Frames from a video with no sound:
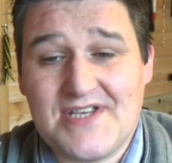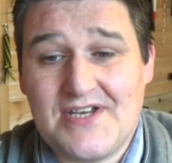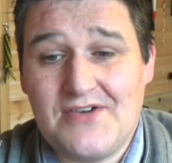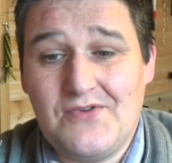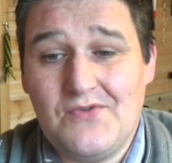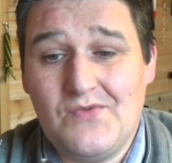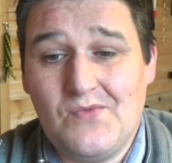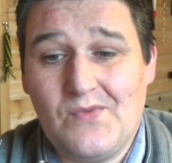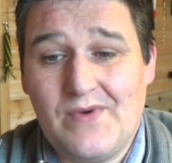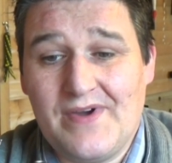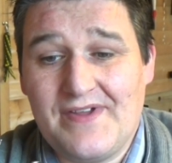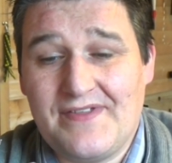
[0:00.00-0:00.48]

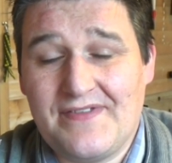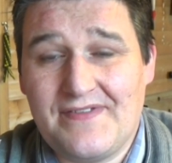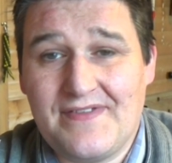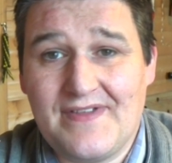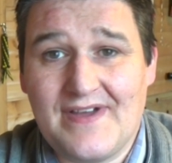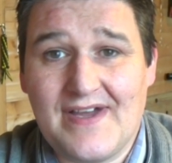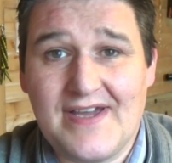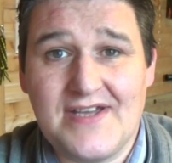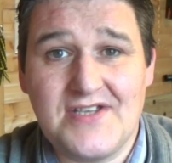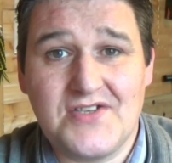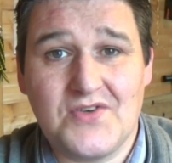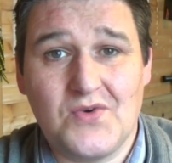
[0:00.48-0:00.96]
out with
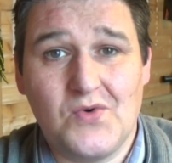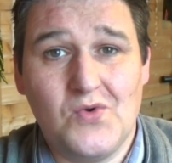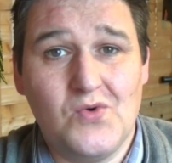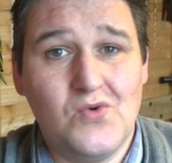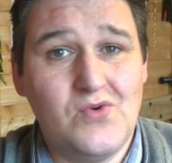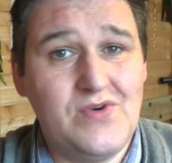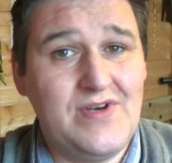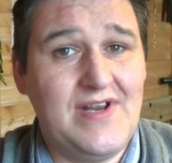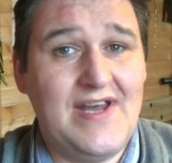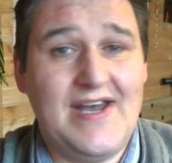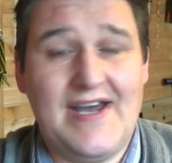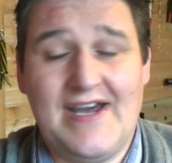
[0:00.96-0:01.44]
his
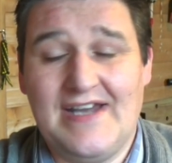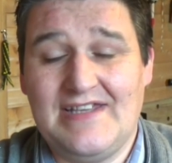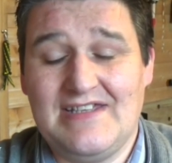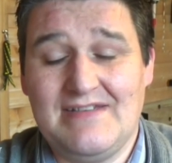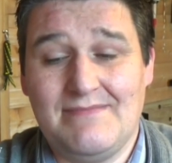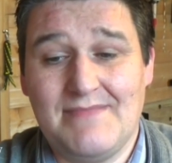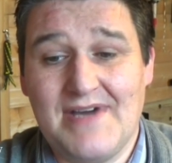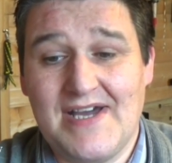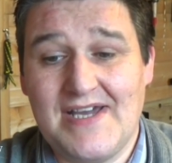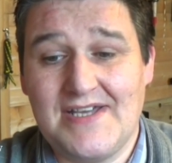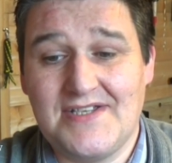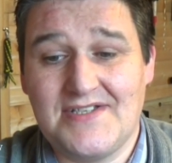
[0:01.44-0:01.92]
own
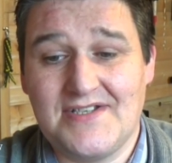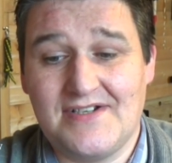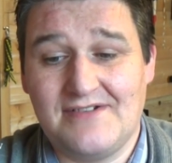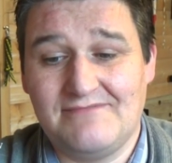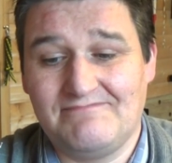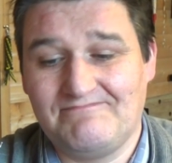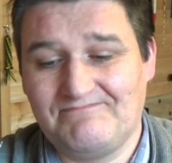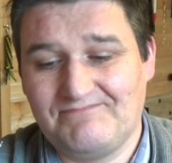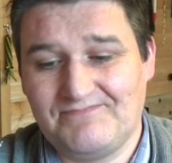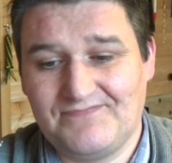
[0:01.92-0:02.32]
atomizer